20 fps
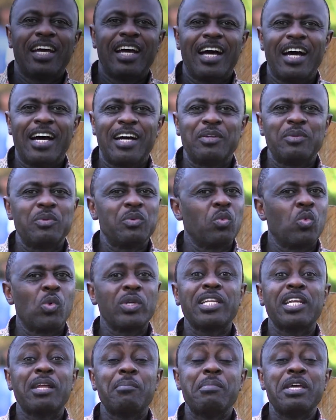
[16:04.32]
And
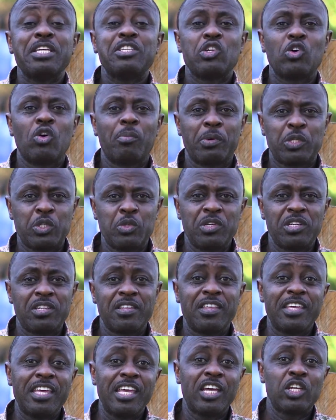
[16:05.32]
what an amazing
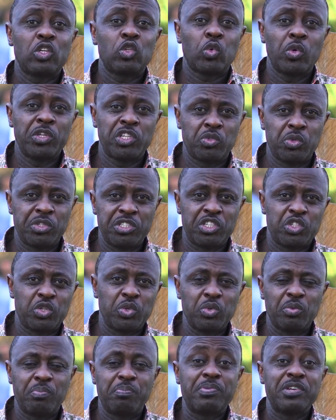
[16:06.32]
opportunity the year
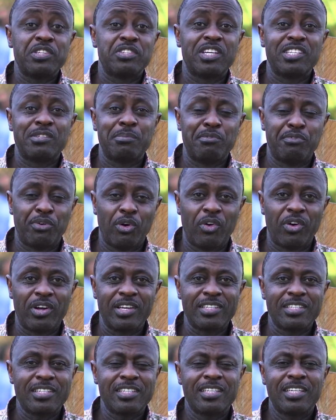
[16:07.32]
2022 presents before
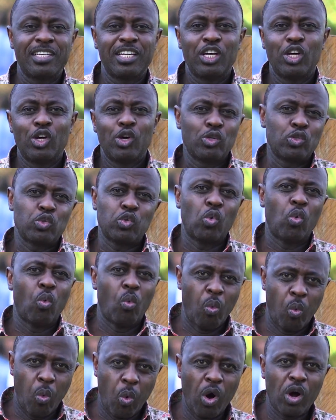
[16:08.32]
us to
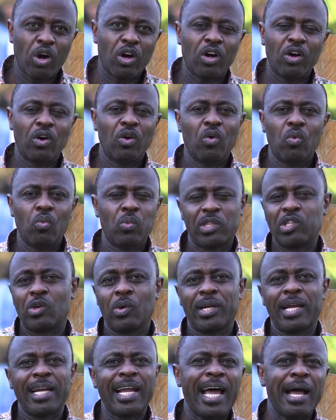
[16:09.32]
walk with
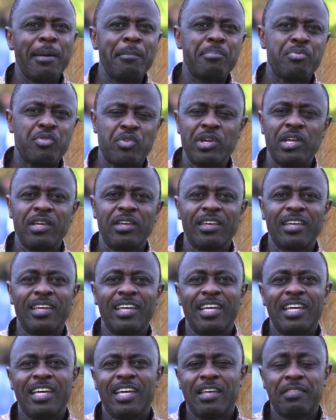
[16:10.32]
God. And I am praying
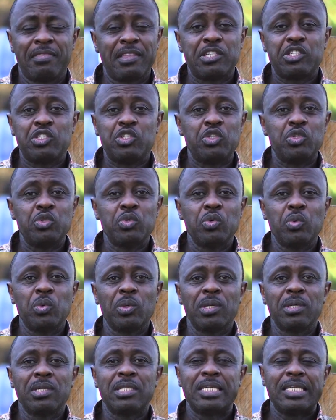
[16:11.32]
that you
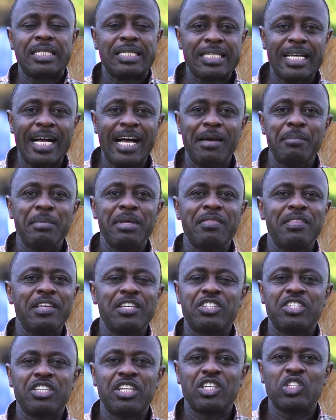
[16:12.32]
will determine
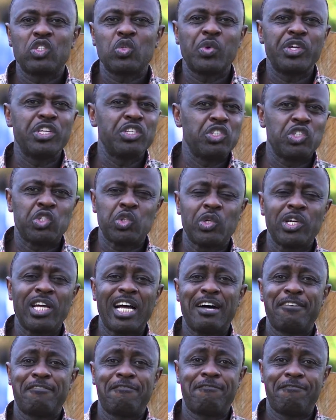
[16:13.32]
this year to enjoy
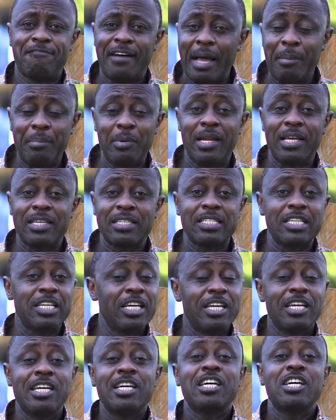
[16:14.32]
a fabulous
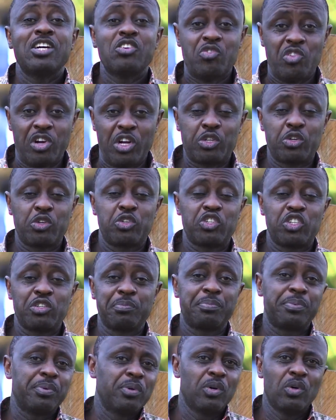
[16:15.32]

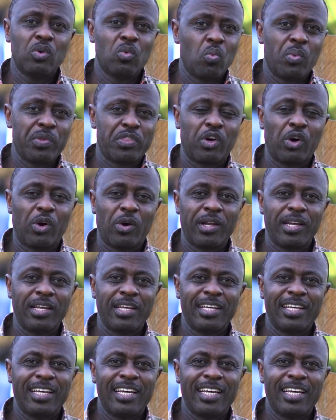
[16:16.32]
relationship with God.